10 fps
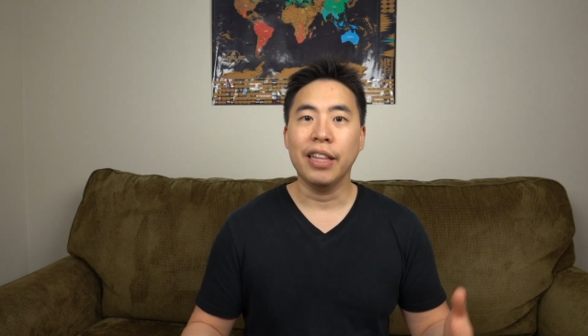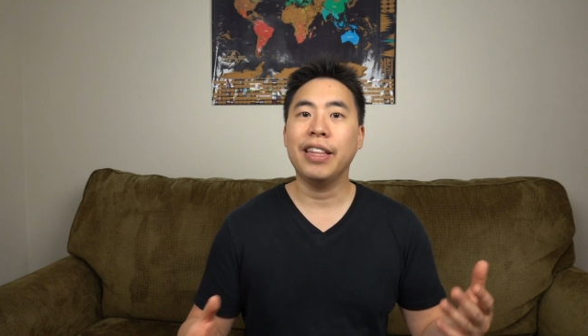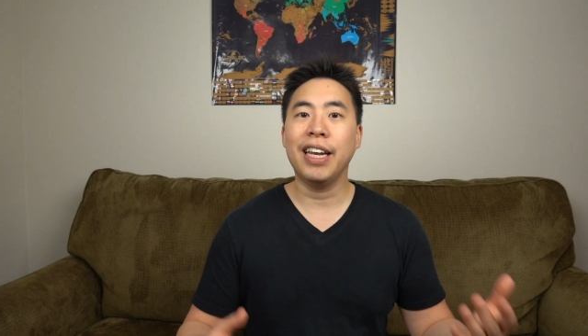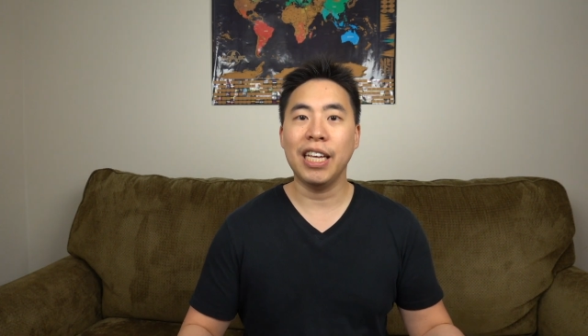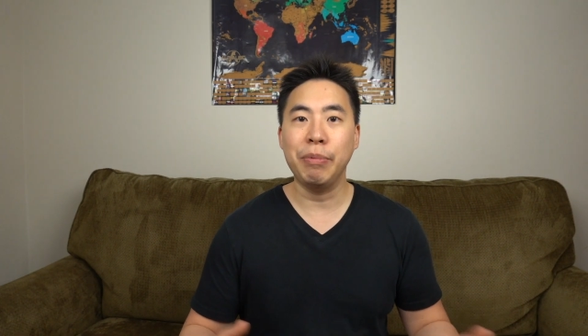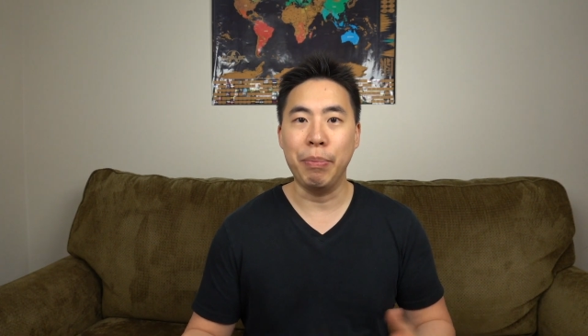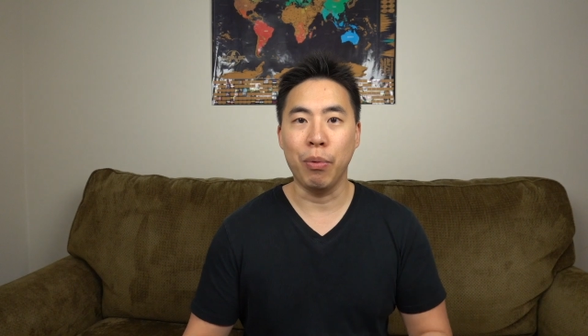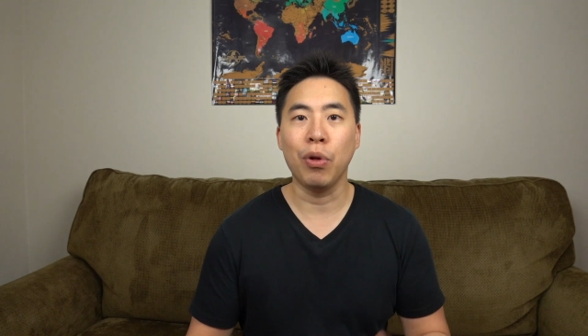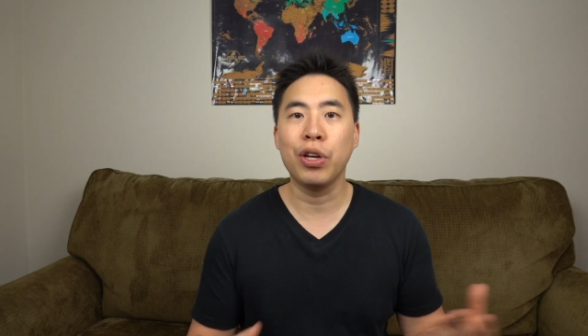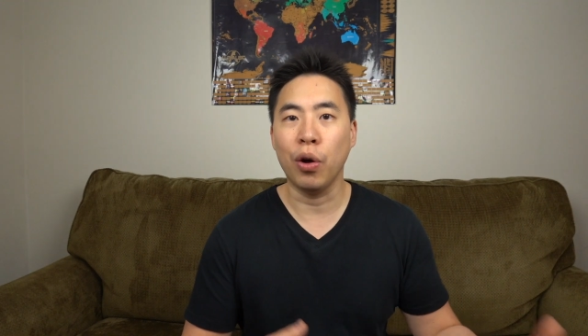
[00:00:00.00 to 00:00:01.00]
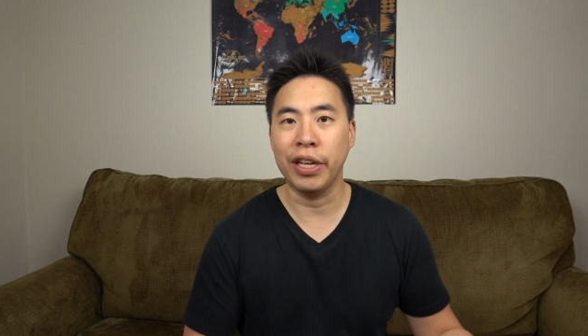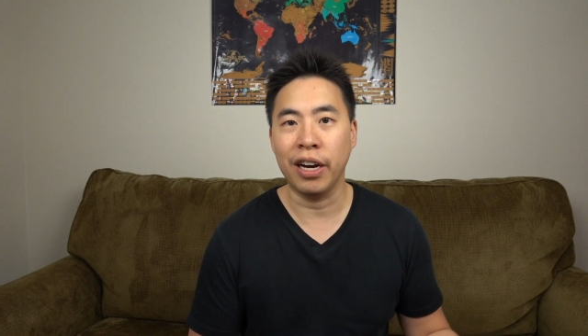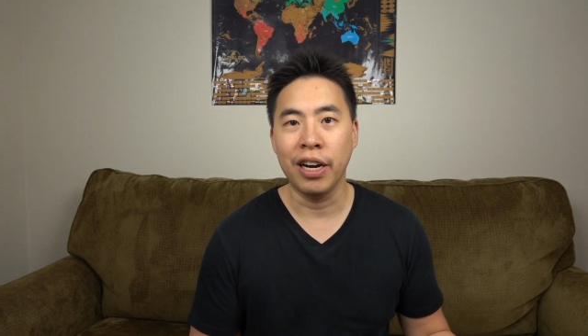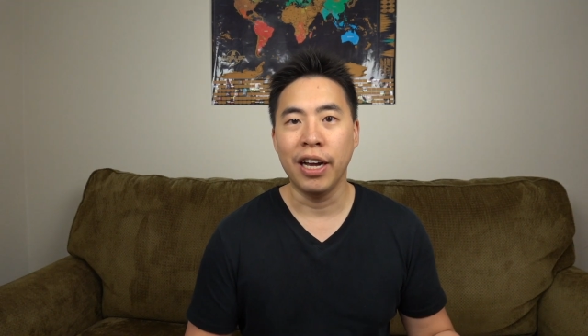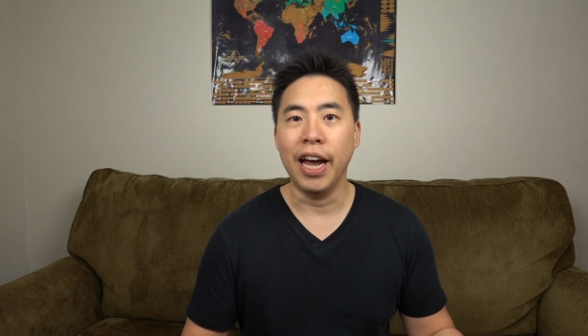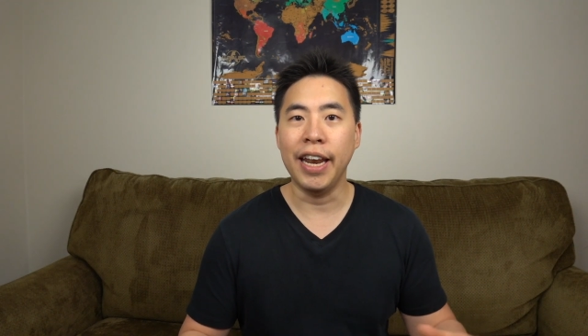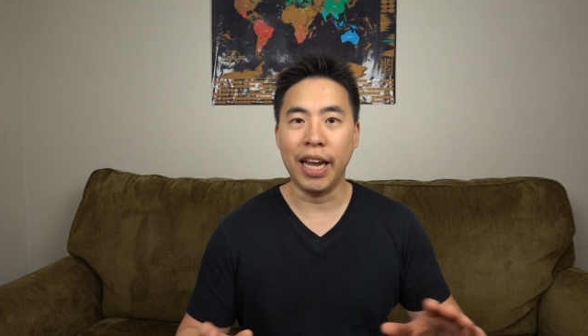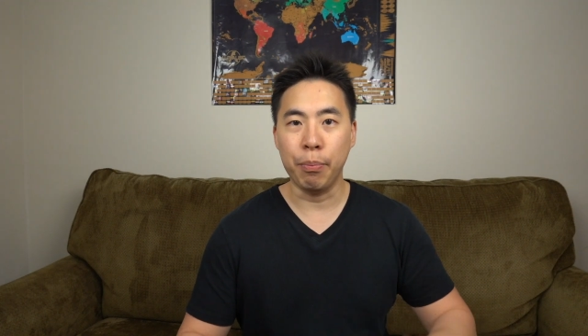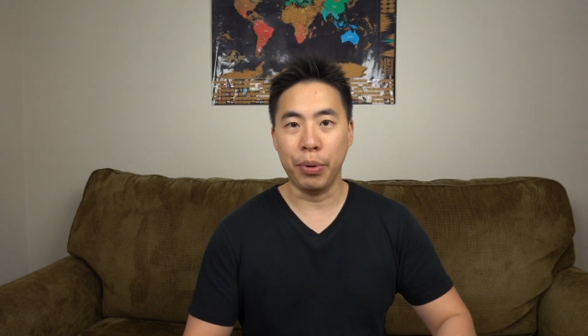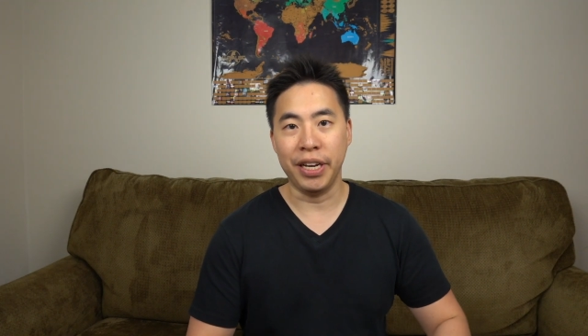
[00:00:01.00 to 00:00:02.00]
the less people will go there and they
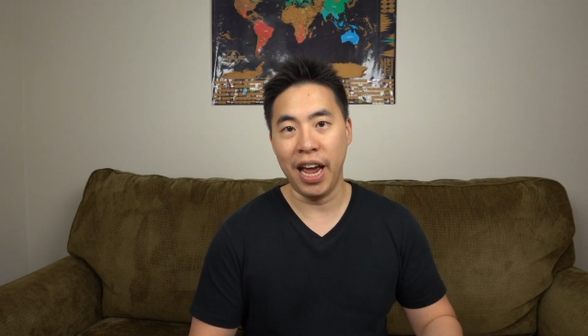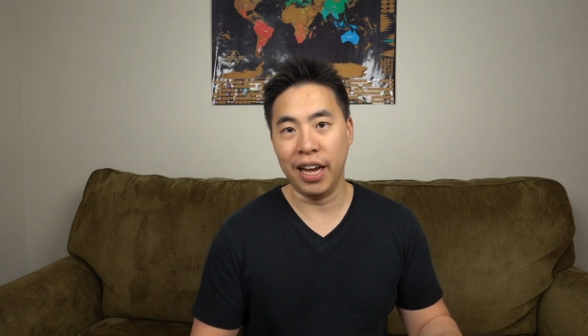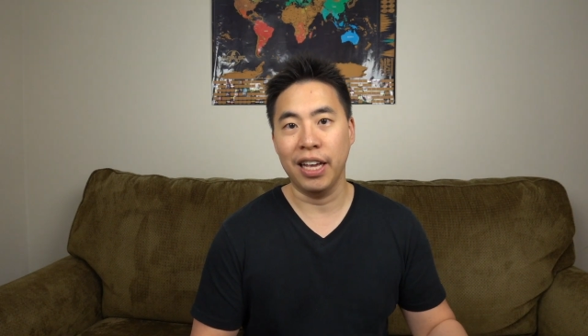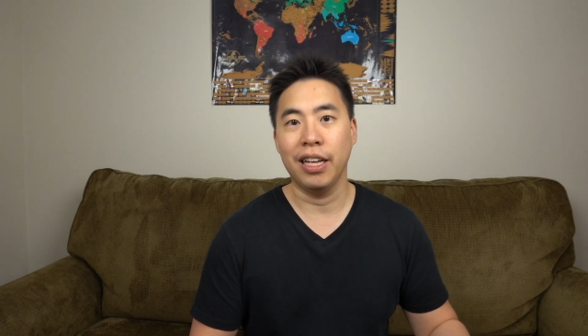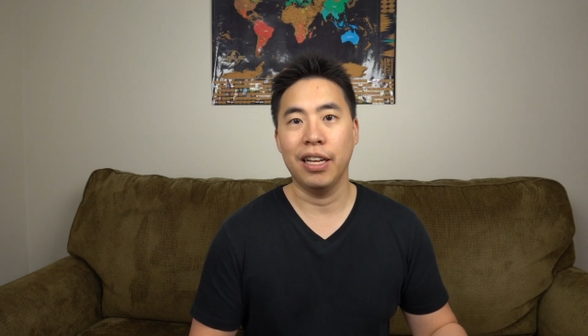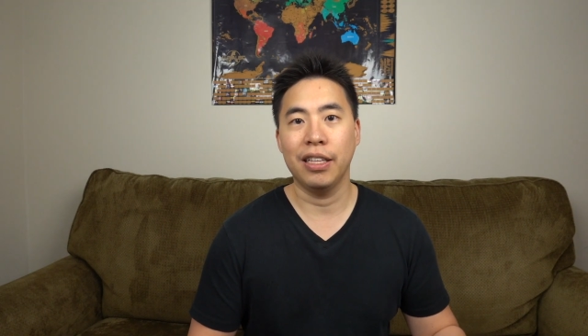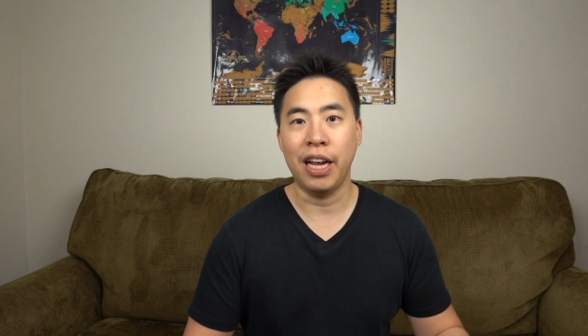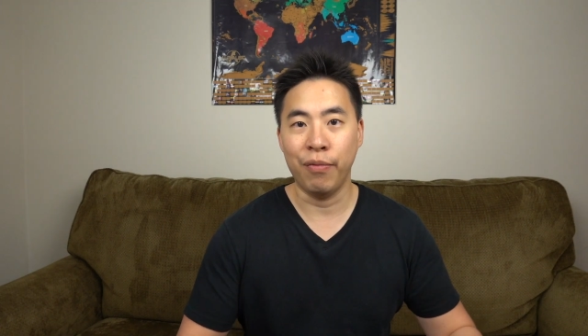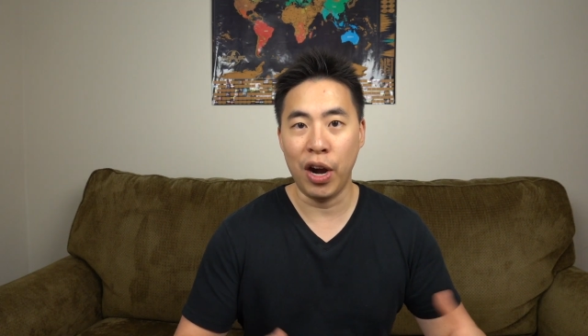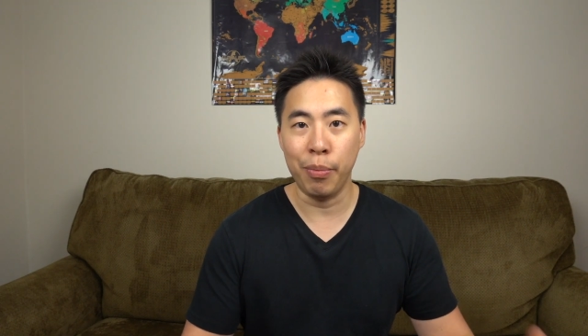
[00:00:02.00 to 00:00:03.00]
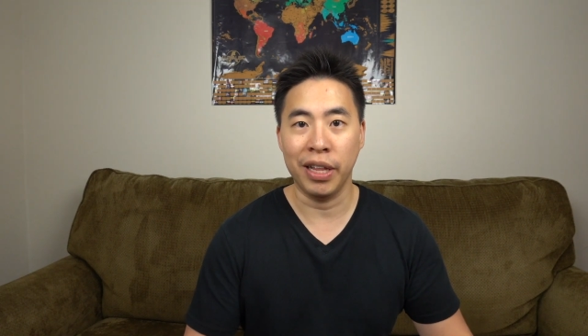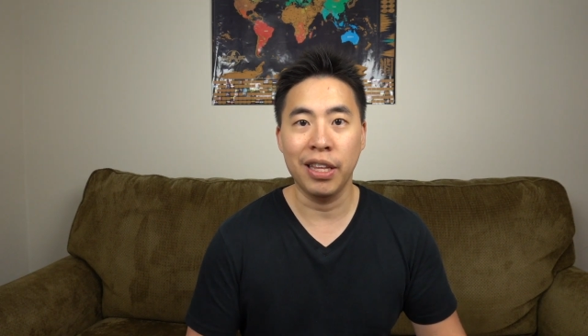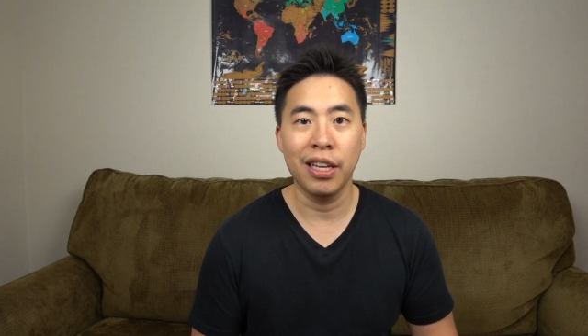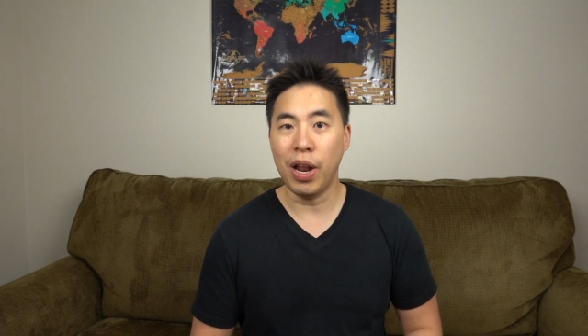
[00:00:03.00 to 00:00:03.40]
can protect the environment.